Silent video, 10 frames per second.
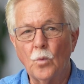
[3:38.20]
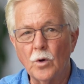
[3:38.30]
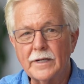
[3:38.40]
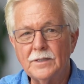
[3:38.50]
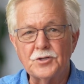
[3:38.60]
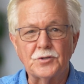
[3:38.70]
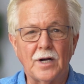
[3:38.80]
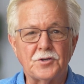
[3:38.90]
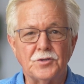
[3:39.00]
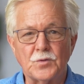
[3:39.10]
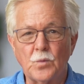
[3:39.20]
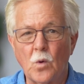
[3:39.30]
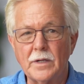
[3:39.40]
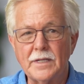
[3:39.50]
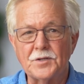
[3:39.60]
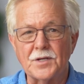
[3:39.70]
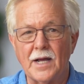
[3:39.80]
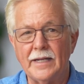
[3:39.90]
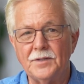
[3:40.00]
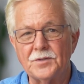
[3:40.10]
Work instructions, warning
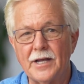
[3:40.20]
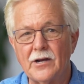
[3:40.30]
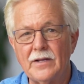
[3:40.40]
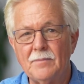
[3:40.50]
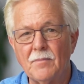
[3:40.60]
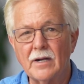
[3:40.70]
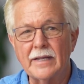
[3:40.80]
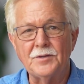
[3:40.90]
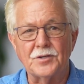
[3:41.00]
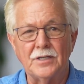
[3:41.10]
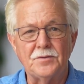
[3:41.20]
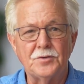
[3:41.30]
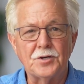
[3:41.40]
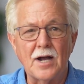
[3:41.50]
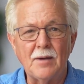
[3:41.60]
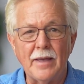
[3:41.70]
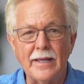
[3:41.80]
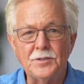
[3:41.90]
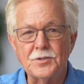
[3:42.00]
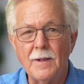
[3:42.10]
signs, area markings, and other job
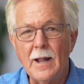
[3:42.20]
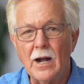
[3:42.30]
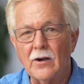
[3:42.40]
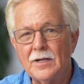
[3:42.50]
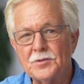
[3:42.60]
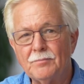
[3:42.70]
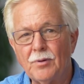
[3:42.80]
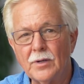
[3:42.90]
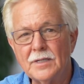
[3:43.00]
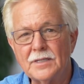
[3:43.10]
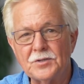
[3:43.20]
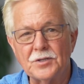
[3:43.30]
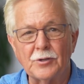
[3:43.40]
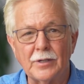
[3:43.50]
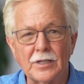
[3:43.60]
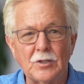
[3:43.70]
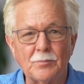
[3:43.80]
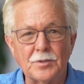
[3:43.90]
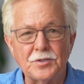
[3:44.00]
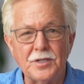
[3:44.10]
aids are as important as the critical
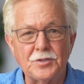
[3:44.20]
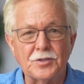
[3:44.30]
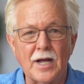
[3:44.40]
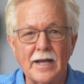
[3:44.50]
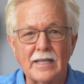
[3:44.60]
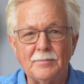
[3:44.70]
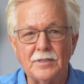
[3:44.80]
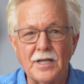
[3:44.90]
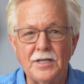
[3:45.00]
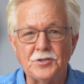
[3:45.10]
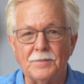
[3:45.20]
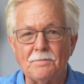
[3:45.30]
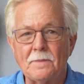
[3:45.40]
procedure documentation.